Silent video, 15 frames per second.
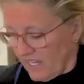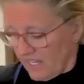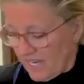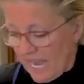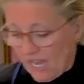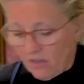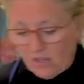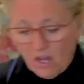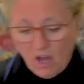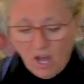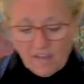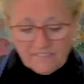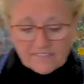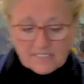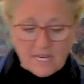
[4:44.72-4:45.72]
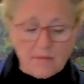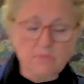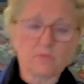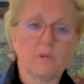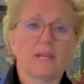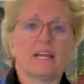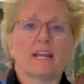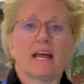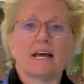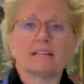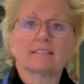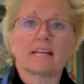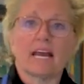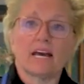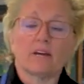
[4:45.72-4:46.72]
Now, oftentimes we get
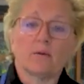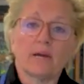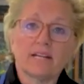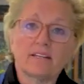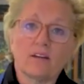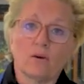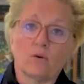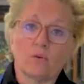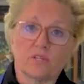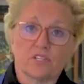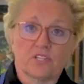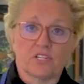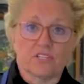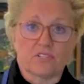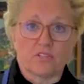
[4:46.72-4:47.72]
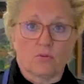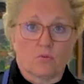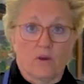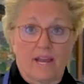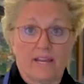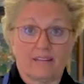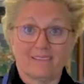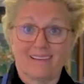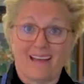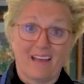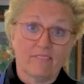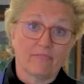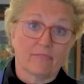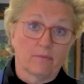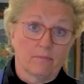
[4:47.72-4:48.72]
asked, how do I know which is the right
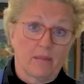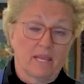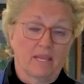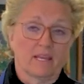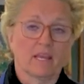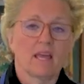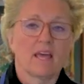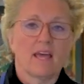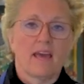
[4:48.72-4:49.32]
knife for me?